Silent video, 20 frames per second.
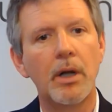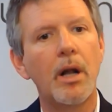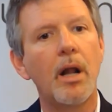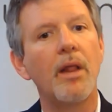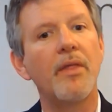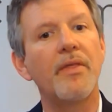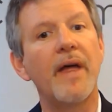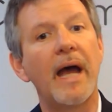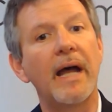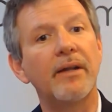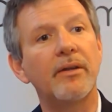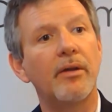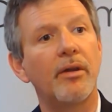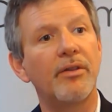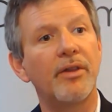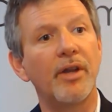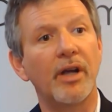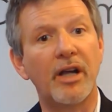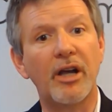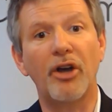that
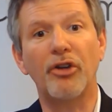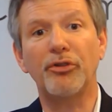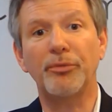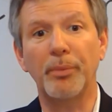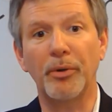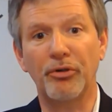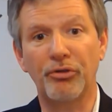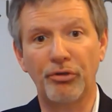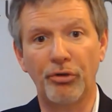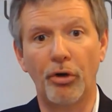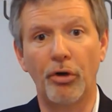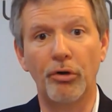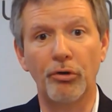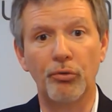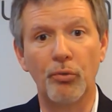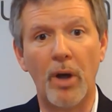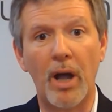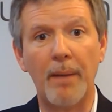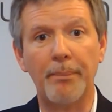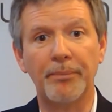the customer churn
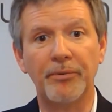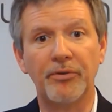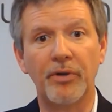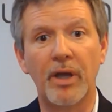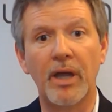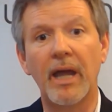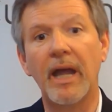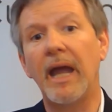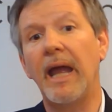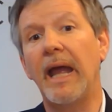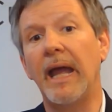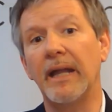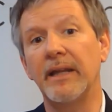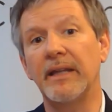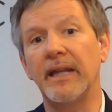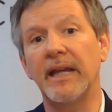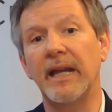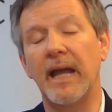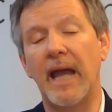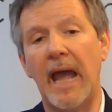drops and
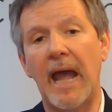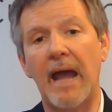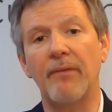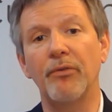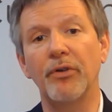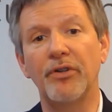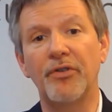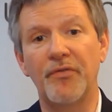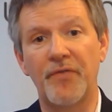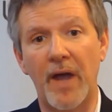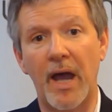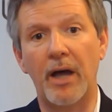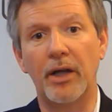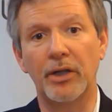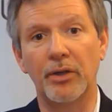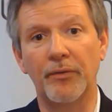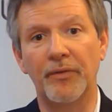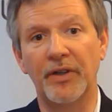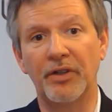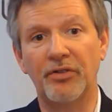the average
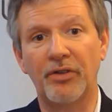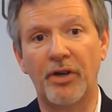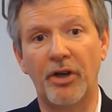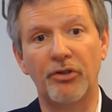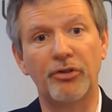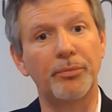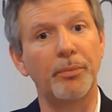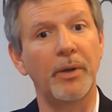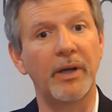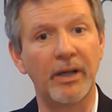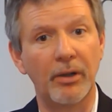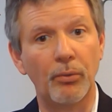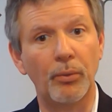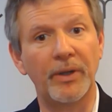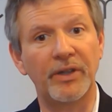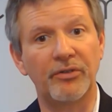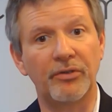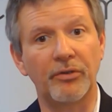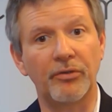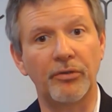value of each customer
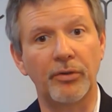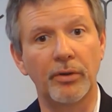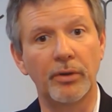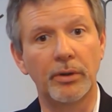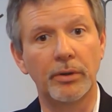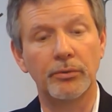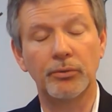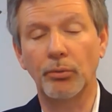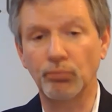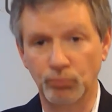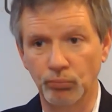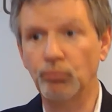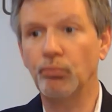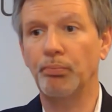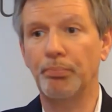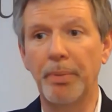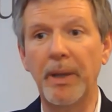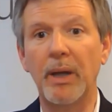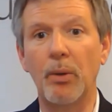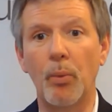increases. So
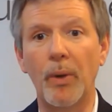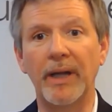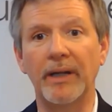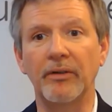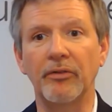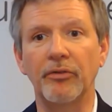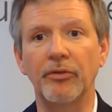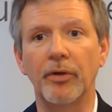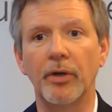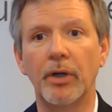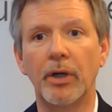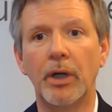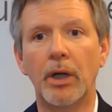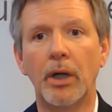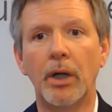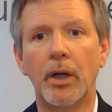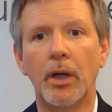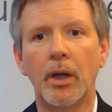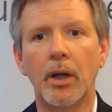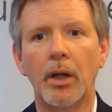big wins.
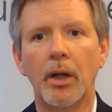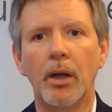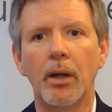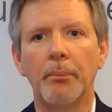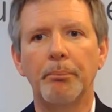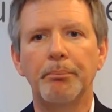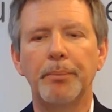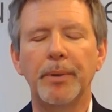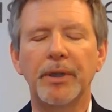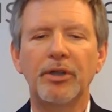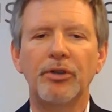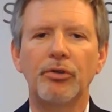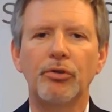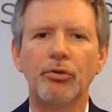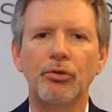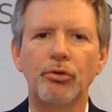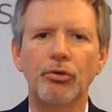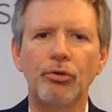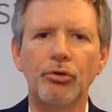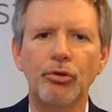But
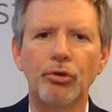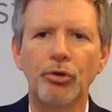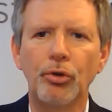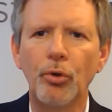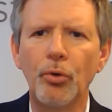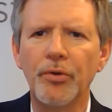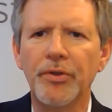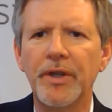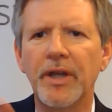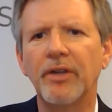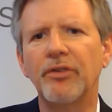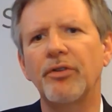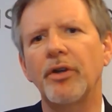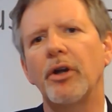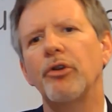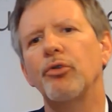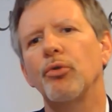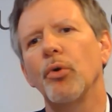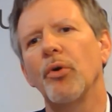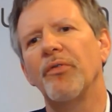2 things that are
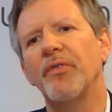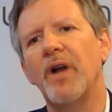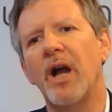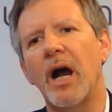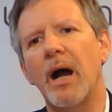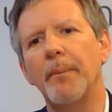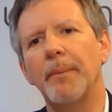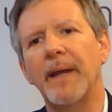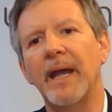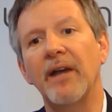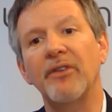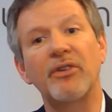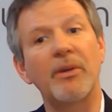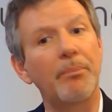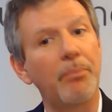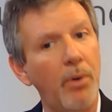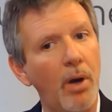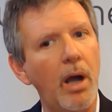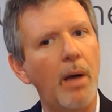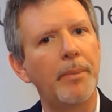true of Comcast
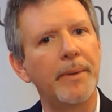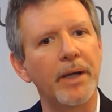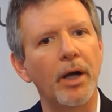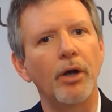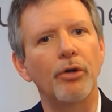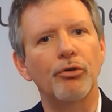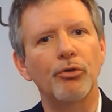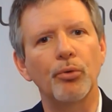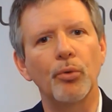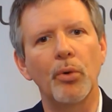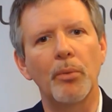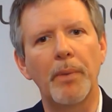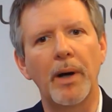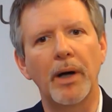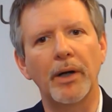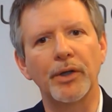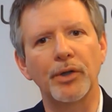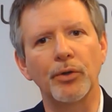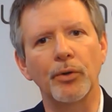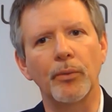that probably aren't true about
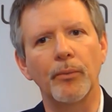you.